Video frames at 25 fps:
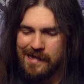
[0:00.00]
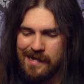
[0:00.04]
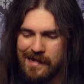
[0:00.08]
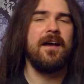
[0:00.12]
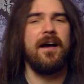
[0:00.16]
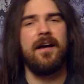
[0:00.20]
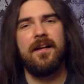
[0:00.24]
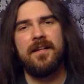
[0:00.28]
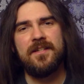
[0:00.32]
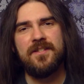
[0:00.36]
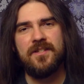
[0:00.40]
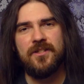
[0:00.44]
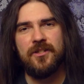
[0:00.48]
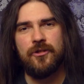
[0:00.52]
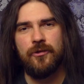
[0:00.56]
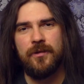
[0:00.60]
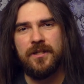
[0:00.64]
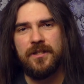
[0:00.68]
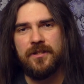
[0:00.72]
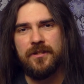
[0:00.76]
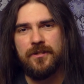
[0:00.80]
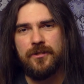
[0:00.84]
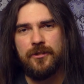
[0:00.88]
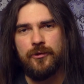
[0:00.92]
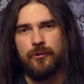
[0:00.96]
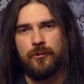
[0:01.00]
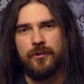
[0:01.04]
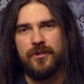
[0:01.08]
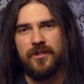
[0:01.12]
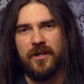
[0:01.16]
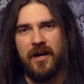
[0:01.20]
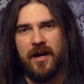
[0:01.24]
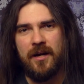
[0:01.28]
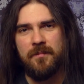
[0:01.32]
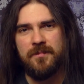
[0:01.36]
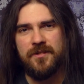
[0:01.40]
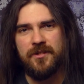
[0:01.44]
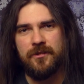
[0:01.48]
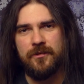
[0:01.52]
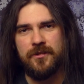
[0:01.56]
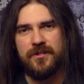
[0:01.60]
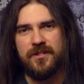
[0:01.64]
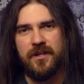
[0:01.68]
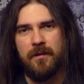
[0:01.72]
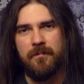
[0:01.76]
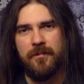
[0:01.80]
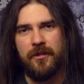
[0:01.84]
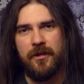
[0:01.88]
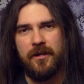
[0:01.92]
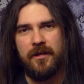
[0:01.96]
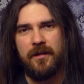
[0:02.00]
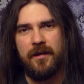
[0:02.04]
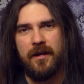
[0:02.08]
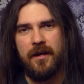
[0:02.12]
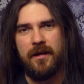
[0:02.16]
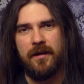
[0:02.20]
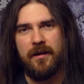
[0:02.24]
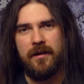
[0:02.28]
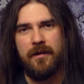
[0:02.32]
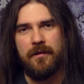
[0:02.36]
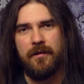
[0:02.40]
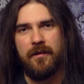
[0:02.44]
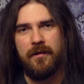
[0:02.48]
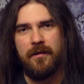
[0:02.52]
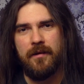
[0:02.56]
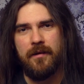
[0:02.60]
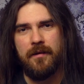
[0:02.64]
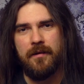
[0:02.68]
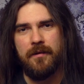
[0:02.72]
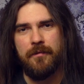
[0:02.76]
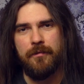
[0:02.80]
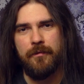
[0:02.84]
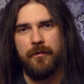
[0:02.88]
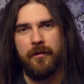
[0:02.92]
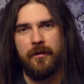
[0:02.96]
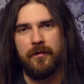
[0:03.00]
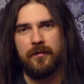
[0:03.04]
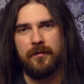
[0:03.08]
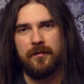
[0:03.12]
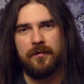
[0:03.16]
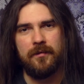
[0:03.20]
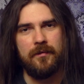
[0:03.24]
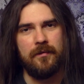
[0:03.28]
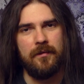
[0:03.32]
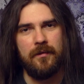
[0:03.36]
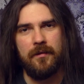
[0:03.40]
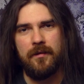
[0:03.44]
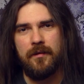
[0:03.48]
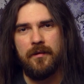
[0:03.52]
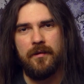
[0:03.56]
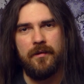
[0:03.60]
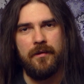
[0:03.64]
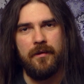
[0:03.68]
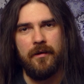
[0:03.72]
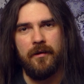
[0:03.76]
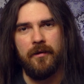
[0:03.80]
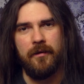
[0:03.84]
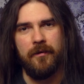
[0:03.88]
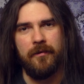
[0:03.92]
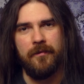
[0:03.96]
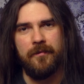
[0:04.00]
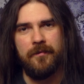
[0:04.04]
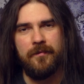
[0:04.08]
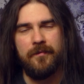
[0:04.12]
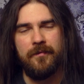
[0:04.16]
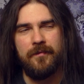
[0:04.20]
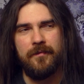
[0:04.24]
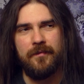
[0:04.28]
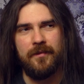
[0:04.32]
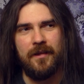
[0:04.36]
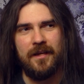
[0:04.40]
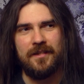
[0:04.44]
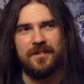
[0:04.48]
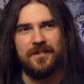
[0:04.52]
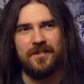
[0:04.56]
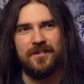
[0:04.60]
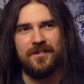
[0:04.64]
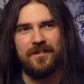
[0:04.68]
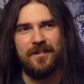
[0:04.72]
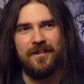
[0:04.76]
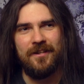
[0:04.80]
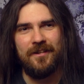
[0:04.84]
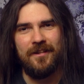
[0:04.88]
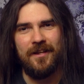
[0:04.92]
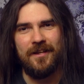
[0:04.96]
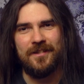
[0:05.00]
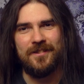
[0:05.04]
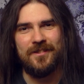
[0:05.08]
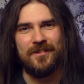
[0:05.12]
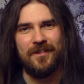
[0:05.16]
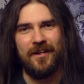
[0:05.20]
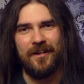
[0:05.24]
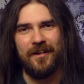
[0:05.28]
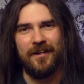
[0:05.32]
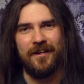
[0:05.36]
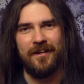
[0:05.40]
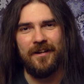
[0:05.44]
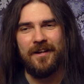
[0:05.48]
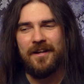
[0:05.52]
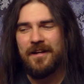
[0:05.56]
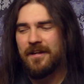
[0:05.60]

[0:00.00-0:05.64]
listened to it two times or something, and I thought, no, that's not it.